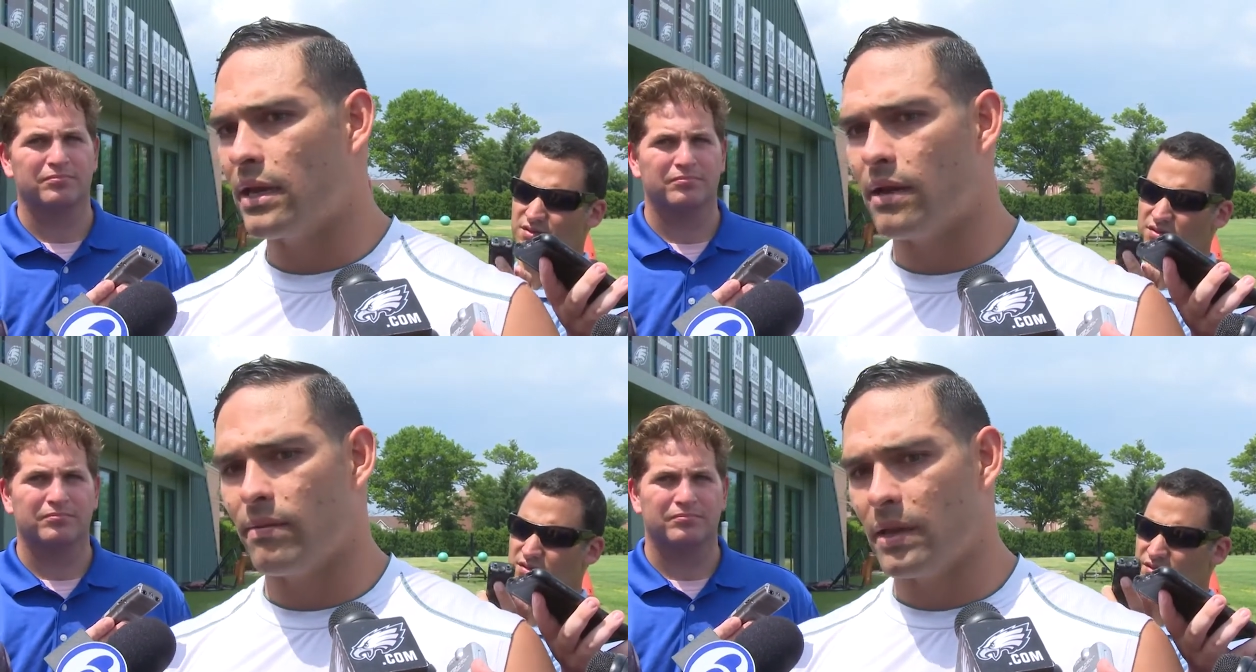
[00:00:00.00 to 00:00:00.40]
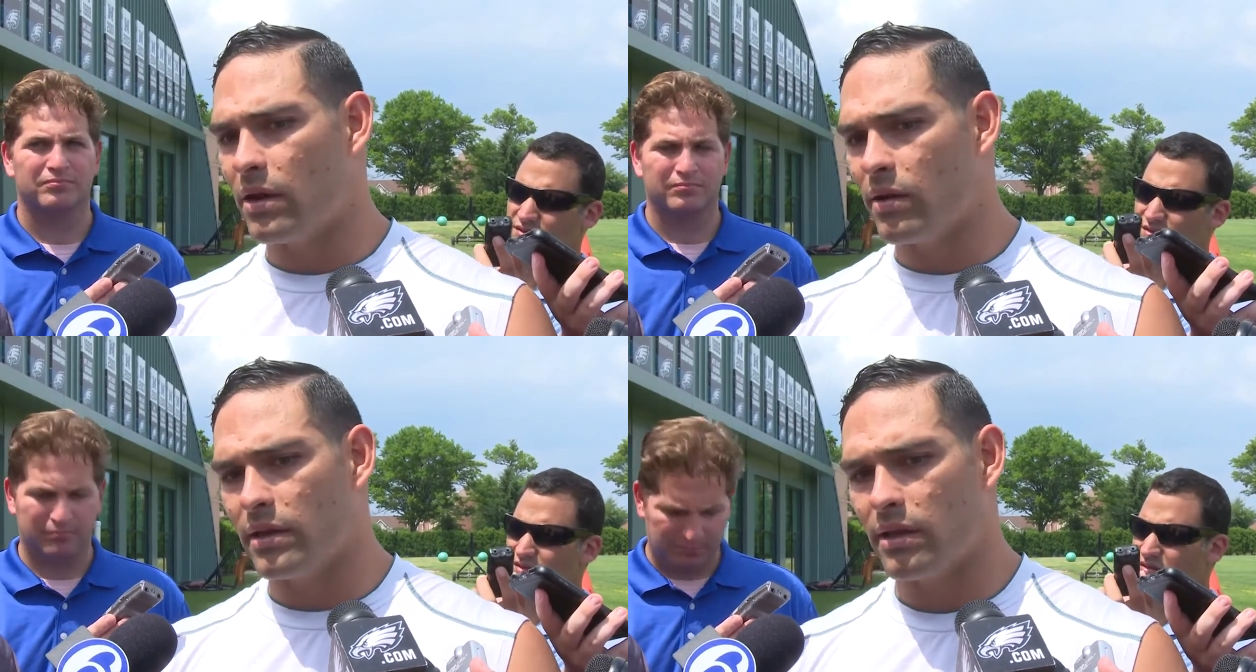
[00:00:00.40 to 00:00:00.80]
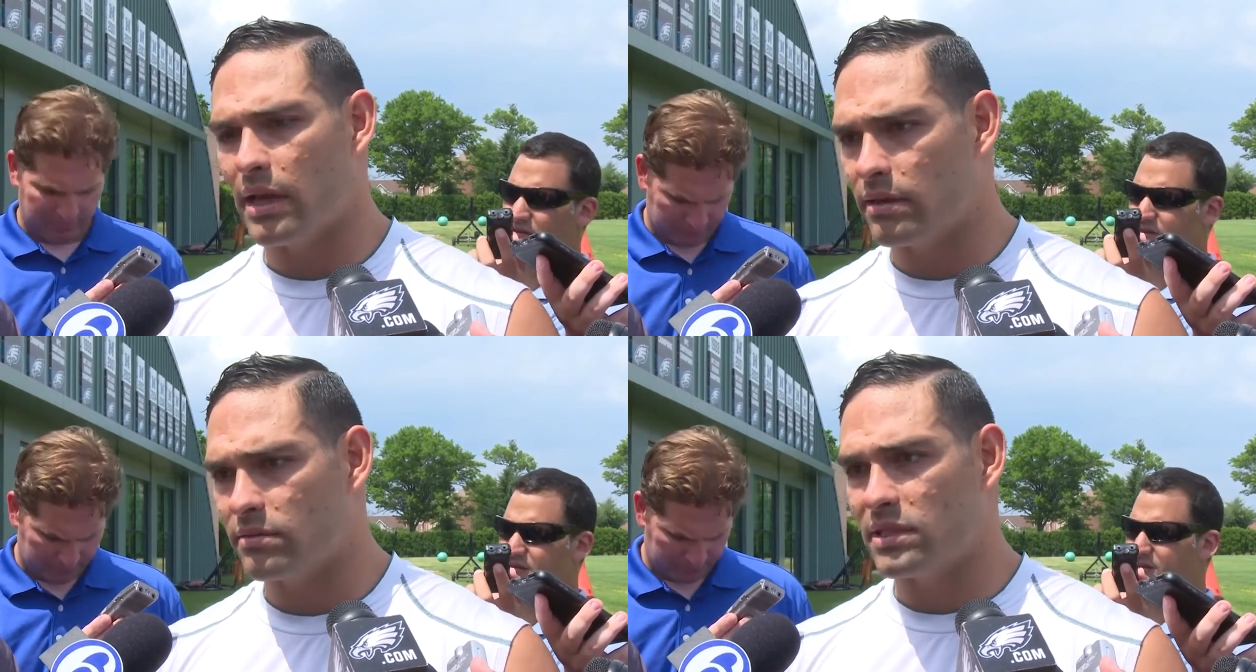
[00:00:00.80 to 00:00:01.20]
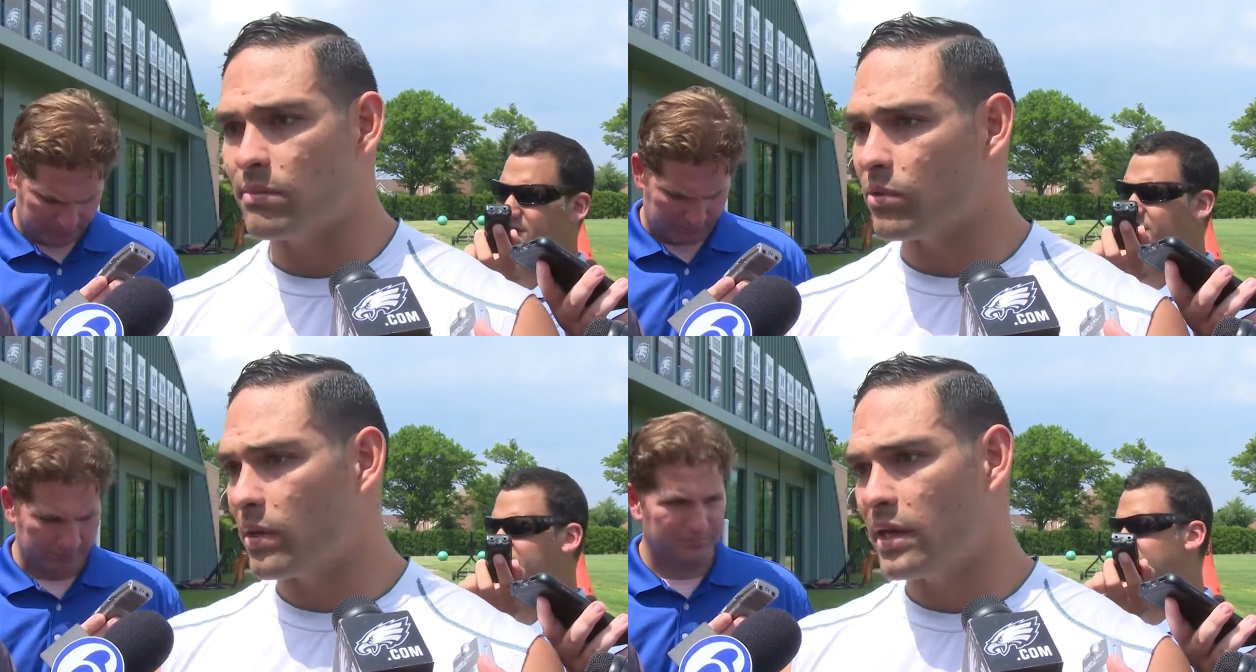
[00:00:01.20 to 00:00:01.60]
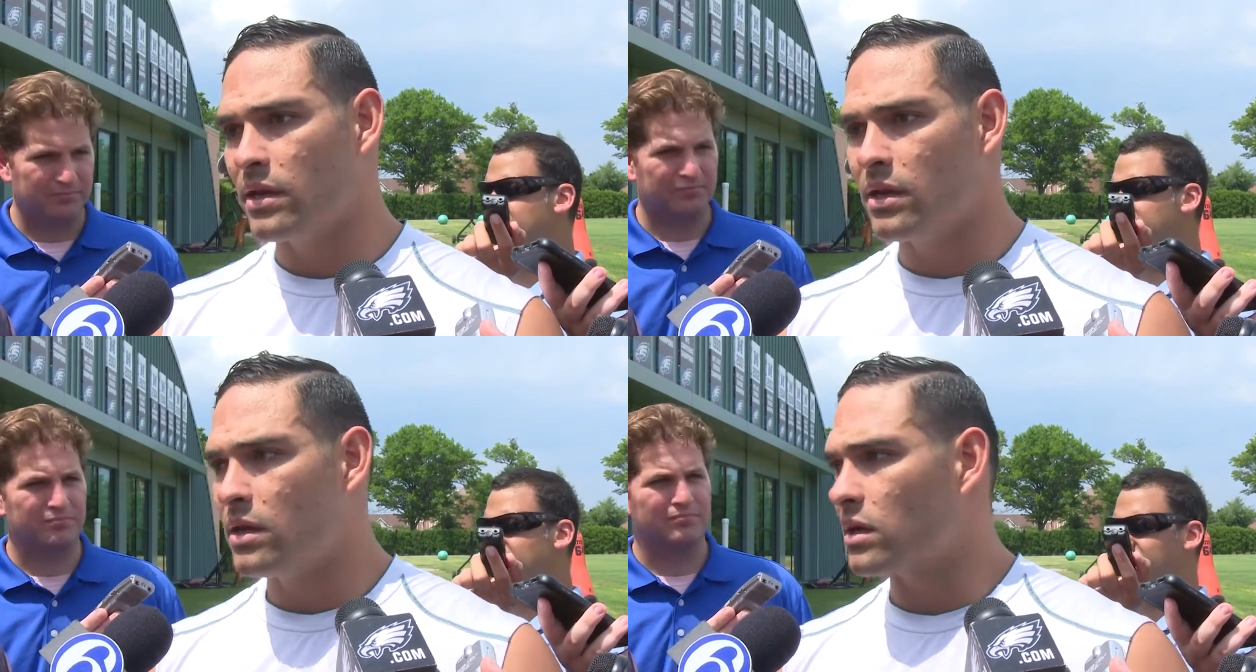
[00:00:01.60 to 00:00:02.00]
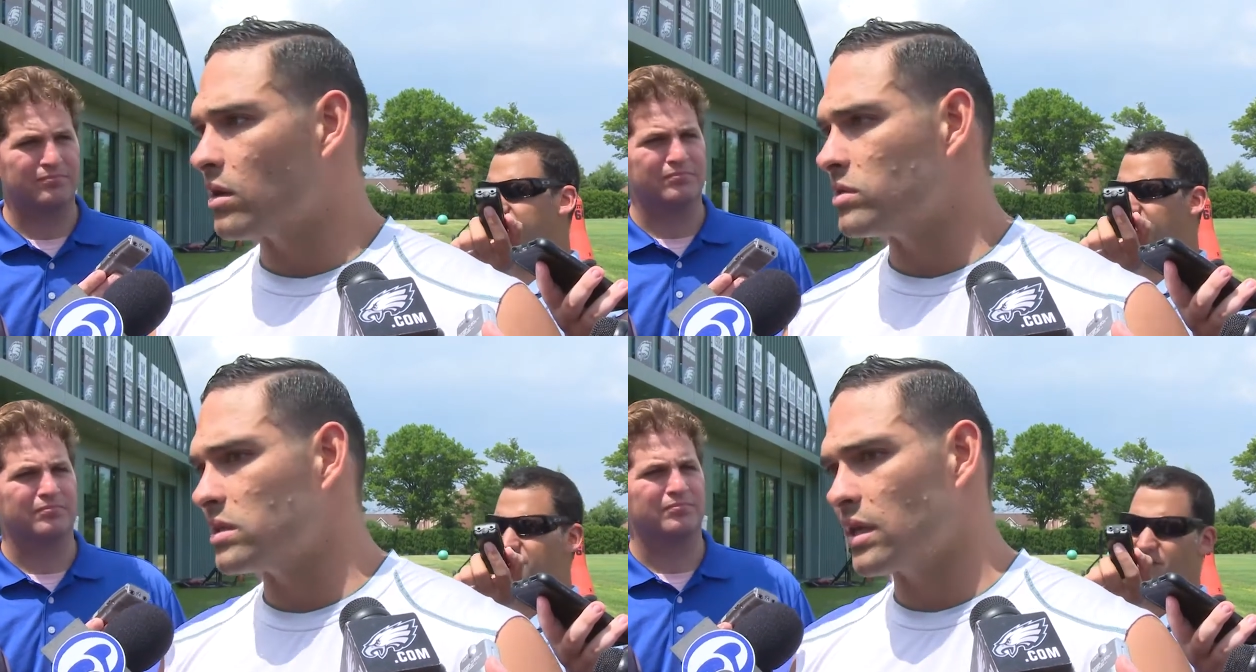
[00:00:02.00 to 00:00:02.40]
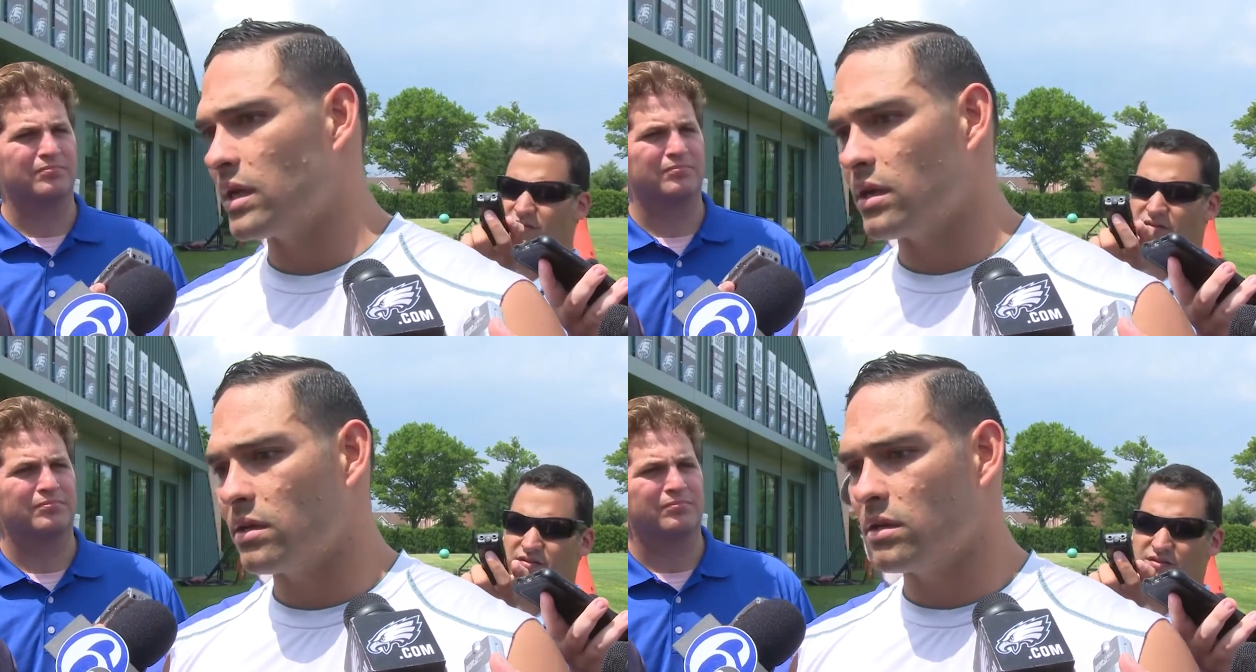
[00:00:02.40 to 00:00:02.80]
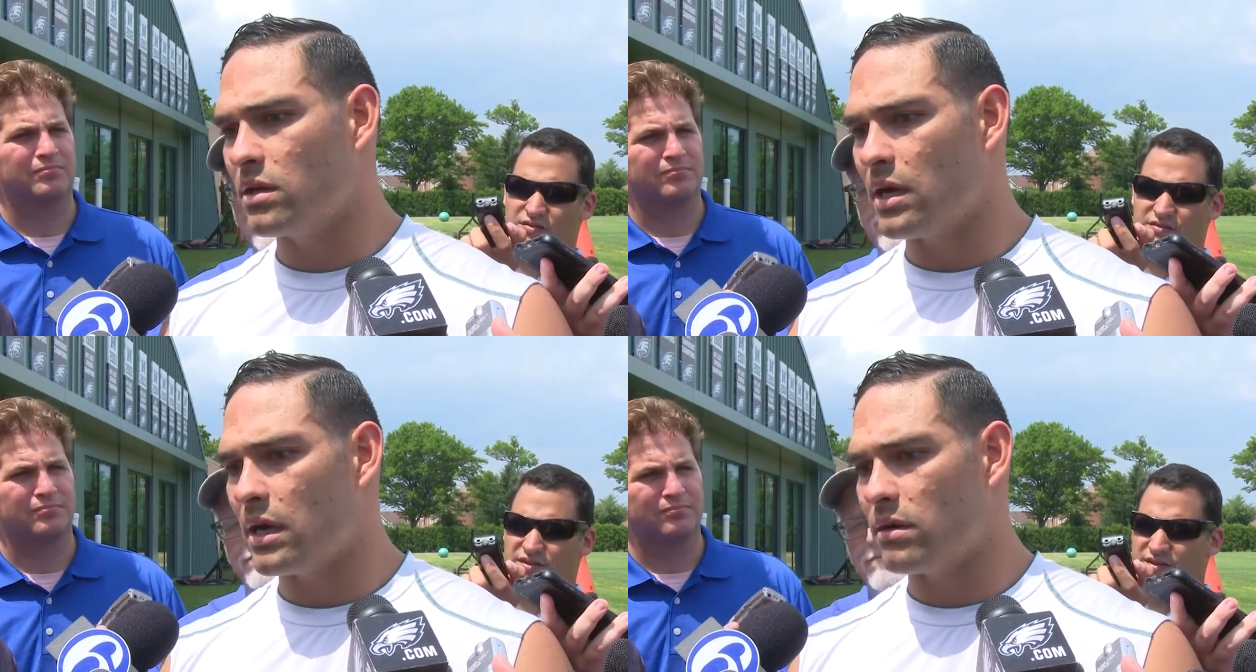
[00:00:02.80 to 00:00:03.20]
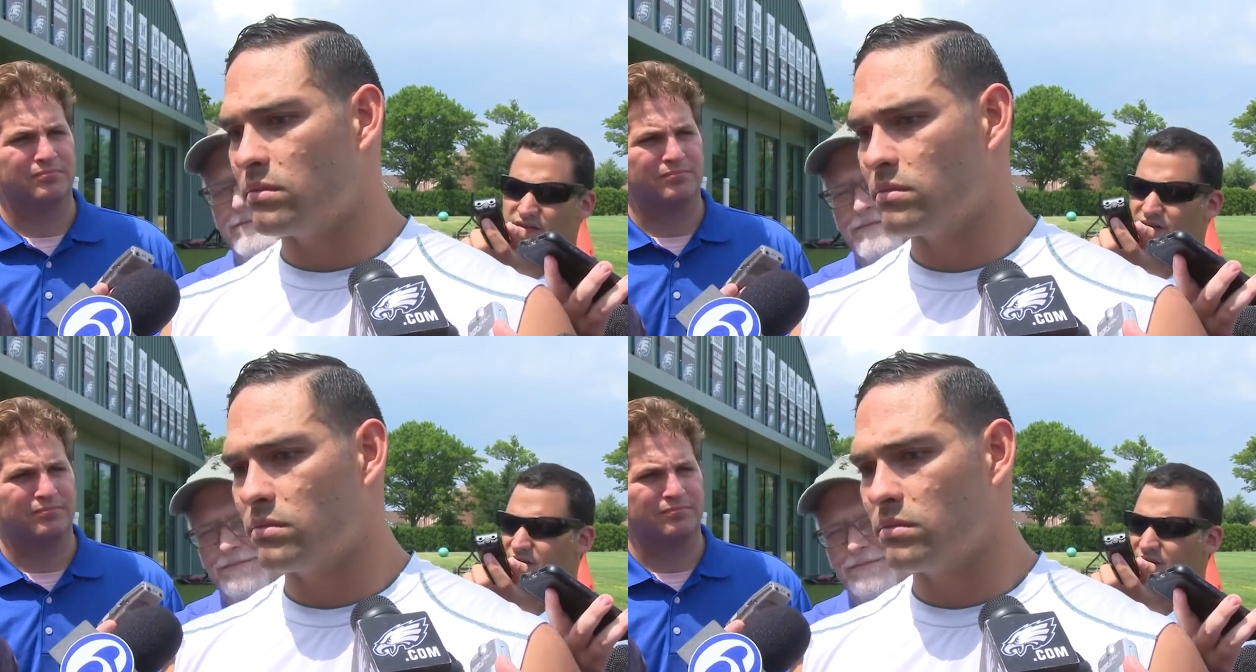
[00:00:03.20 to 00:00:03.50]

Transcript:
Speaker 1: uh, you know, at, at, some point, coach is going to. Um,